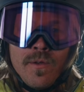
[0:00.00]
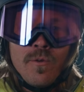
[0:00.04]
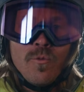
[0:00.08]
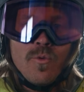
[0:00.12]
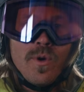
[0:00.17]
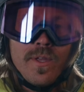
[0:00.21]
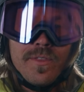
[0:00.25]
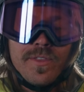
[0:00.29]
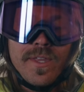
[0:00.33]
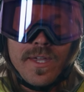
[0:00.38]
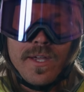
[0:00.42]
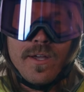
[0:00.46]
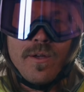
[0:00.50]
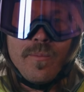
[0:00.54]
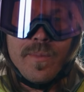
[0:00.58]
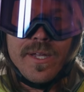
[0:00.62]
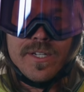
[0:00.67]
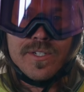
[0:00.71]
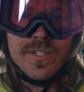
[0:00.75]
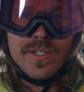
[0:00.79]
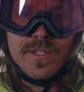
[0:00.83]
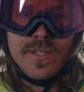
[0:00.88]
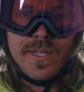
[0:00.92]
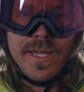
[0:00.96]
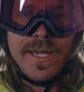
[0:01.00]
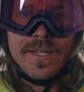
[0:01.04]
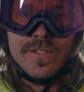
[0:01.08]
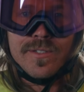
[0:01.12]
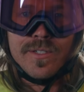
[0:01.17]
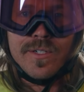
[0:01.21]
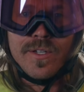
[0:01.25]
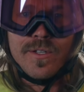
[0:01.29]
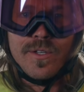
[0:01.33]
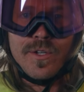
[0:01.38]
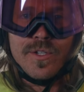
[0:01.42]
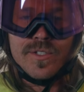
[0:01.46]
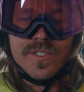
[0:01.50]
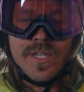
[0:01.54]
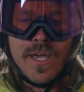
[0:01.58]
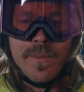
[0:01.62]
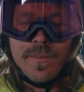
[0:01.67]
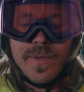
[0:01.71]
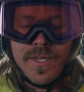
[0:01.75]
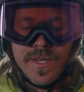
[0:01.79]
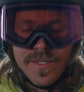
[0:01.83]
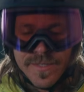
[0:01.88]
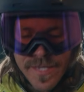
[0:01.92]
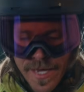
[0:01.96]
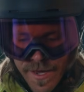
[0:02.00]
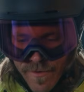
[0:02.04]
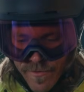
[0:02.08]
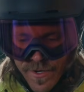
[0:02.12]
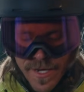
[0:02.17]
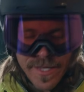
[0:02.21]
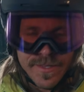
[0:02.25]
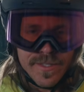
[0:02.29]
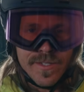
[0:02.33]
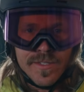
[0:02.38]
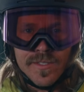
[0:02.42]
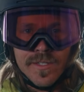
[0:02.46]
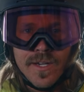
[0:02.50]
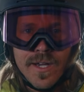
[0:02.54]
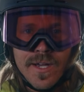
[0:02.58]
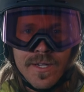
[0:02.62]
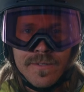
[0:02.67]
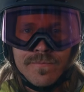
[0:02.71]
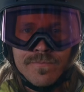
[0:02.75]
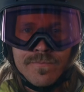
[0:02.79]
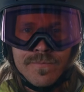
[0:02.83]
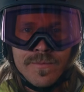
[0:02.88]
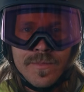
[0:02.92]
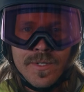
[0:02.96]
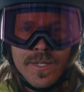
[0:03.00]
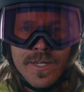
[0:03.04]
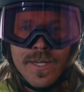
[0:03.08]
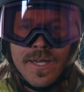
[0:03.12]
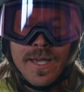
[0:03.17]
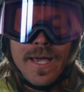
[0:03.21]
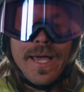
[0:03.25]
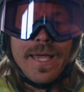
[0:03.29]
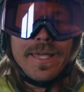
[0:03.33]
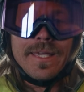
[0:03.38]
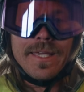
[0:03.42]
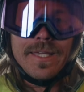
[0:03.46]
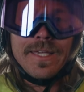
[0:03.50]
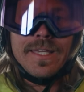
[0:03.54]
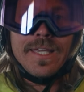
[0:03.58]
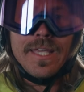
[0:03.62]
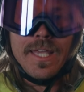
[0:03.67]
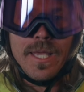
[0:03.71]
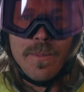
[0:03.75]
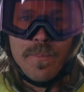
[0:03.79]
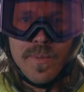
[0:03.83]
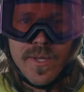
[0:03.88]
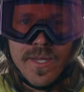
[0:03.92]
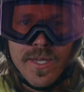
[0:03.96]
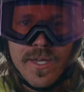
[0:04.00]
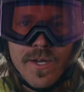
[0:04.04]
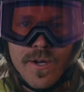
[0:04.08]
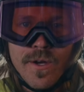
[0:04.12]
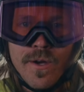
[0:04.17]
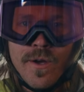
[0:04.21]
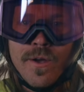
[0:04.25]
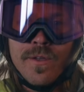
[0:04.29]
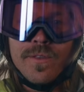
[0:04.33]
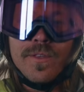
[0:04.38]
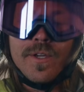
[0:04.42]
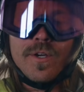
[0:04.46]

one thing I'll mention lastly to close up is I've got this on, I can keep it here.